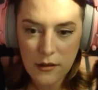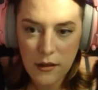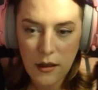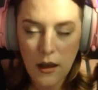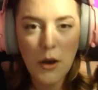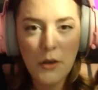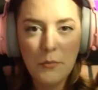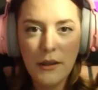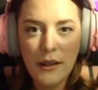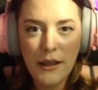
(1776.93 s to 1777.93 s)
I'm
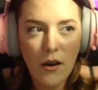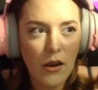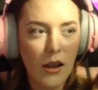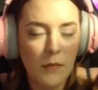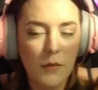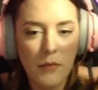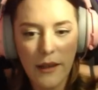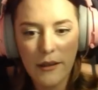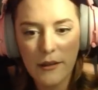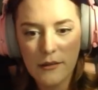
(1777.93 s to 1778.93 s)
hoping he can't climb up
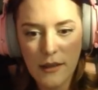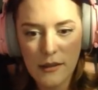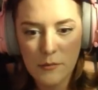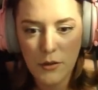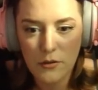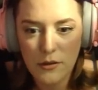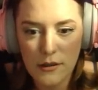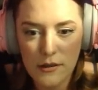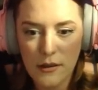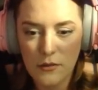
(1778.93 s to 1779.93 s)
ladders. That's beyond his
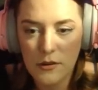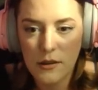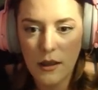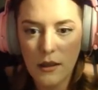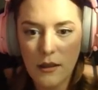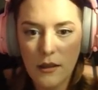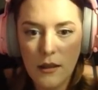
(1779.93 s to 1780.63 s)
skill set.